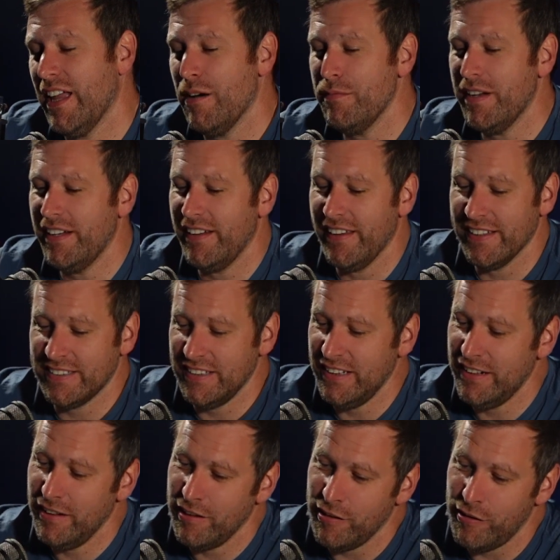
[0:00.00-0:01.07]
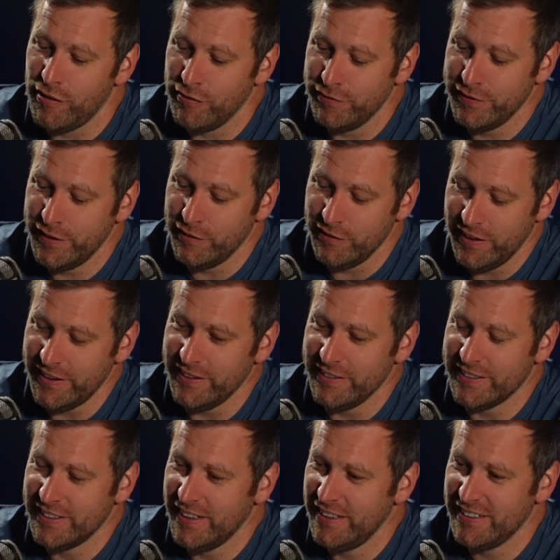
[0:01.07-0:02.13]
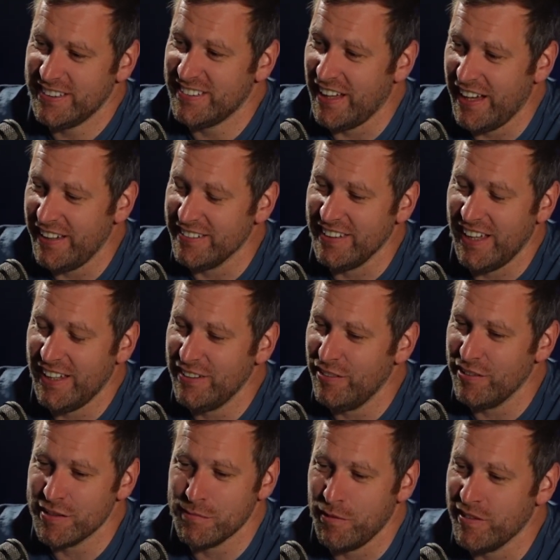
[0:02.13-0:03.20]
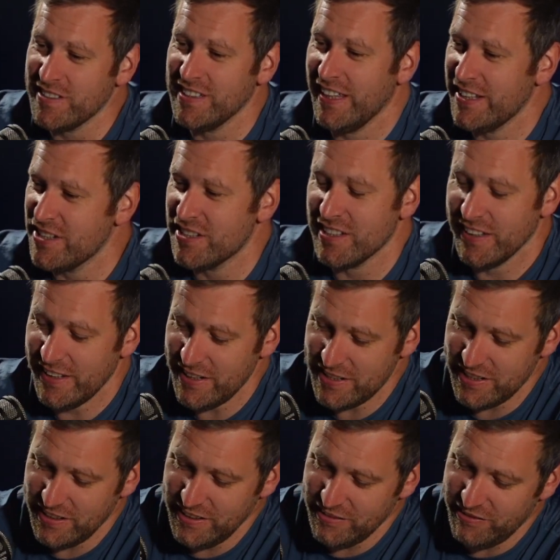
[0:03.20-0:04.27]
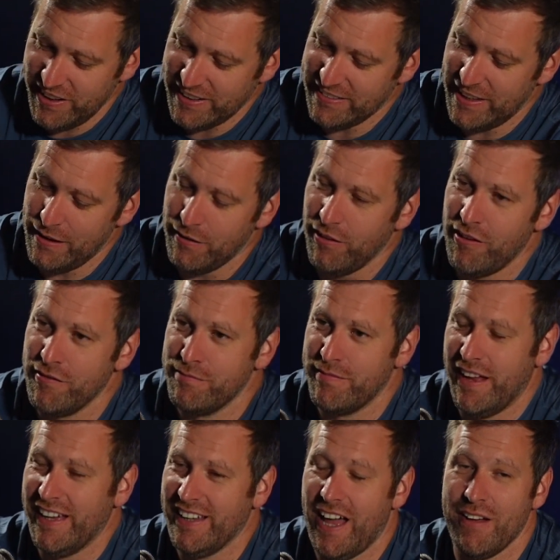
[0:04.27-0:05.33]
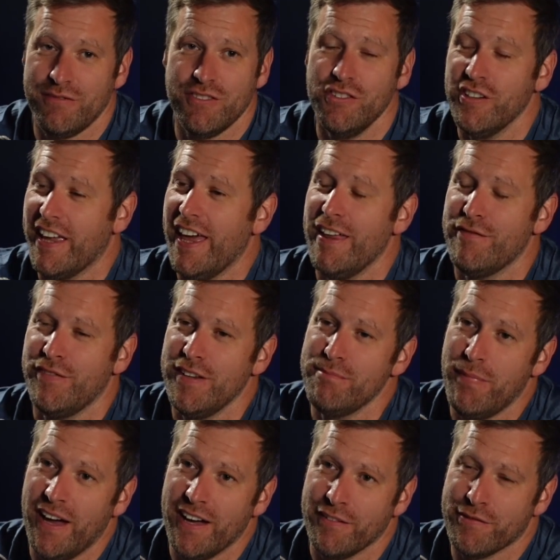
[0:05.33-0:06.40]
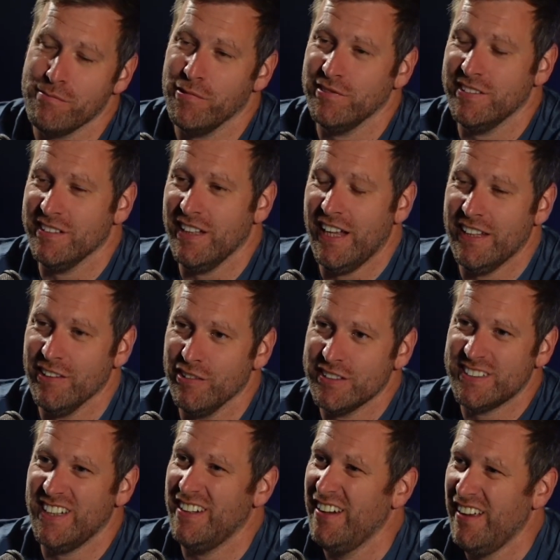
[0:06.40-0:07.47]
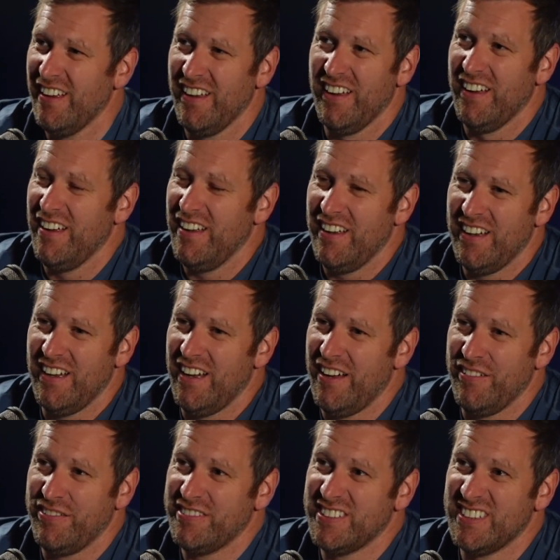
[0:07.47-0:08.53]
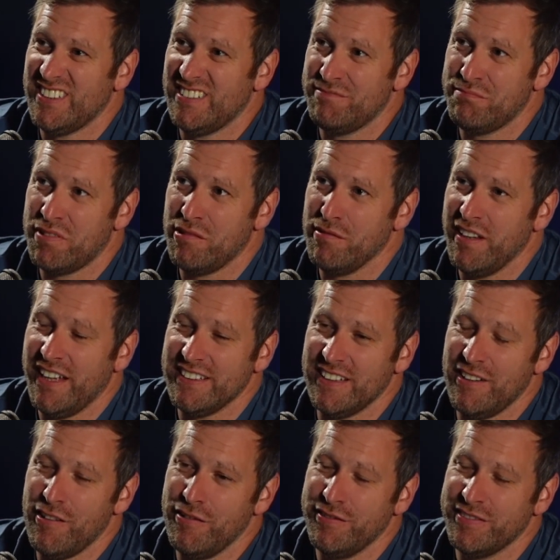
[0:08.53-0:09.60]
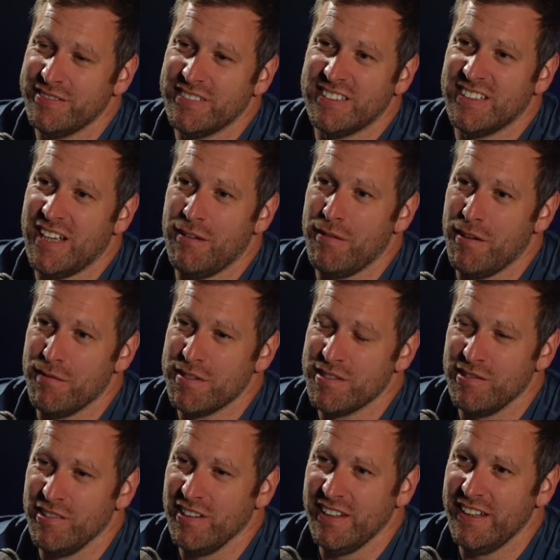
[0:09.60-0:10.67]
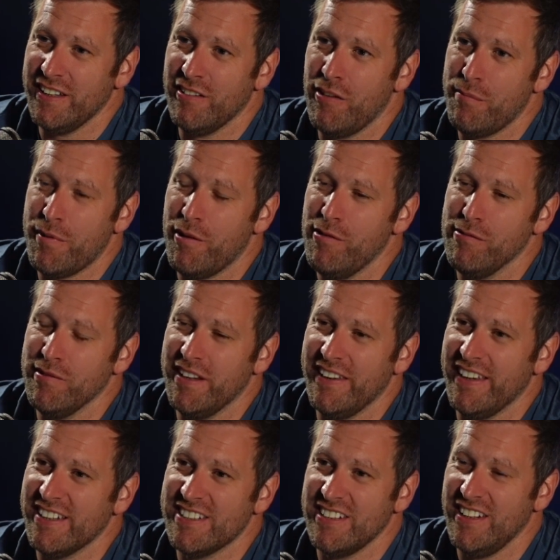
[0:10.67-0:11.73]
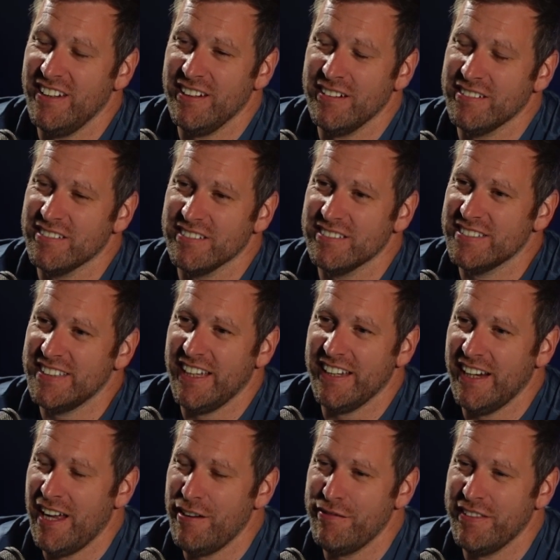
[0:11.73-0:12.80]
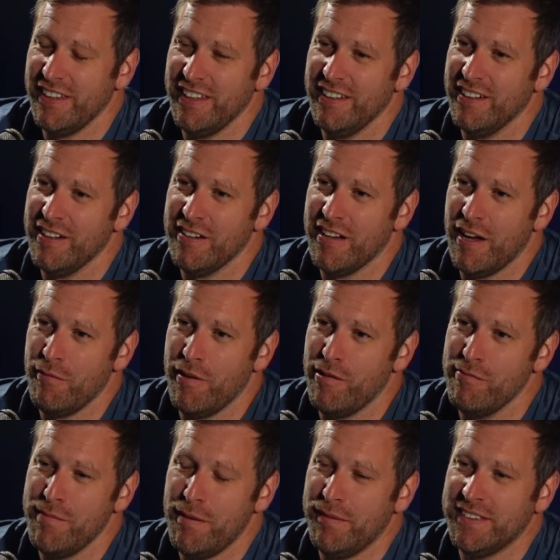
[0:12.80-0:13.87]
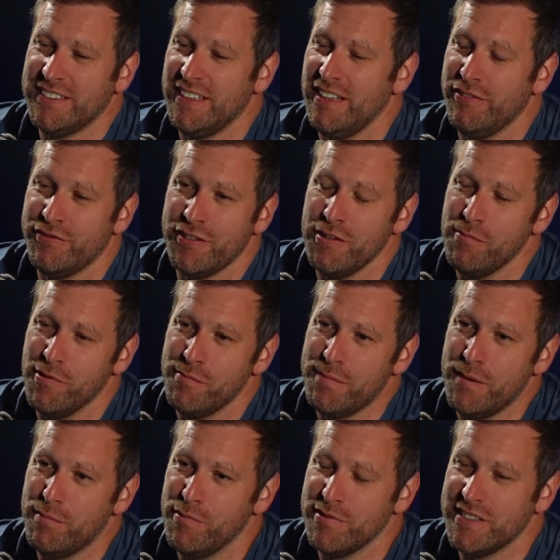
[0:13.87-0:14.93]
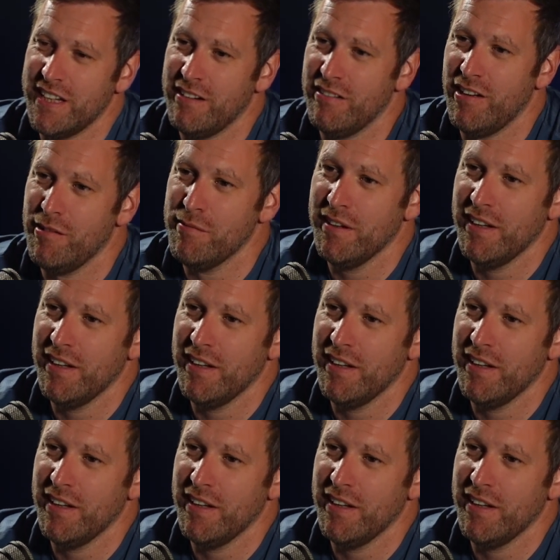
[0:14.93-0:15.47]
coming into this era of like you say, just tired landlords with all this legislation and red tape. A lot of I do get feedback from older landlords saying, "I've just probably had enough." Coming up shortly, probably this year, second half of the year, I will maybe see a few more people selling up.